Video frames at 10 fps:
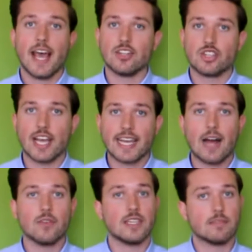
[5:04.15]
and check
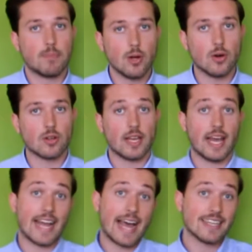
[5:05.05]
out this blog
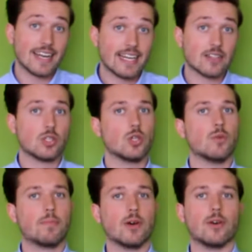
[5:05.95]
and add a link to
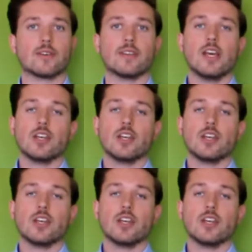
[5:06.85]
your blog,